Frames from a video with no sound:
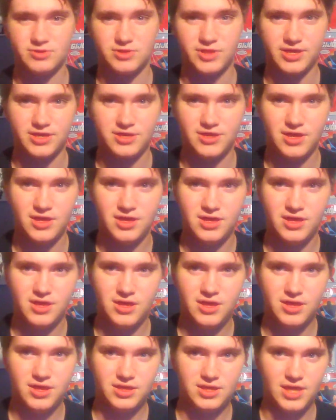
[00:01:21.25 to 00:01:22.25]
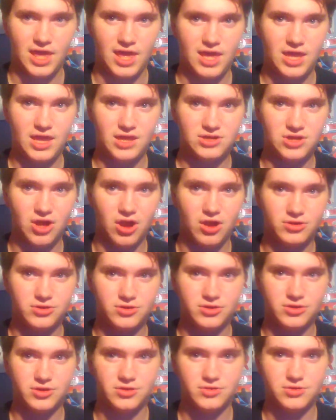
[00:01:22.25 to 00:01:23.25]
Like, Kang,
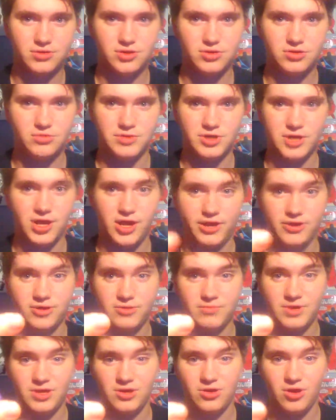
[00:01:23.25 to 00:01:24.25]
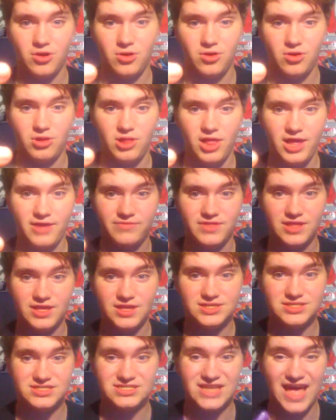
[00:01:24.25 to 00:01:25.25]
Doctor Doom, and Iron Man all have the
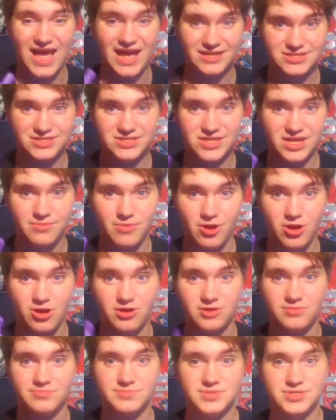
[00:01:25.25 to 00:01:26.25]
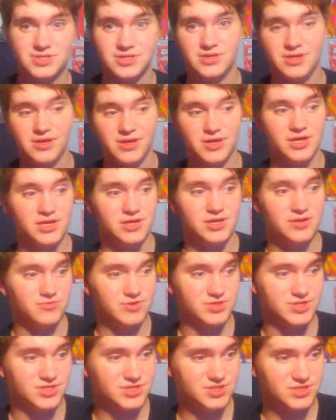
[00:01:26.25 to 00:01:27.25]
exact same arms,
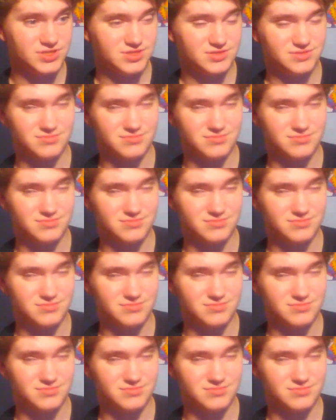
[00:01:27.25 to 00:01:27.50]
which is,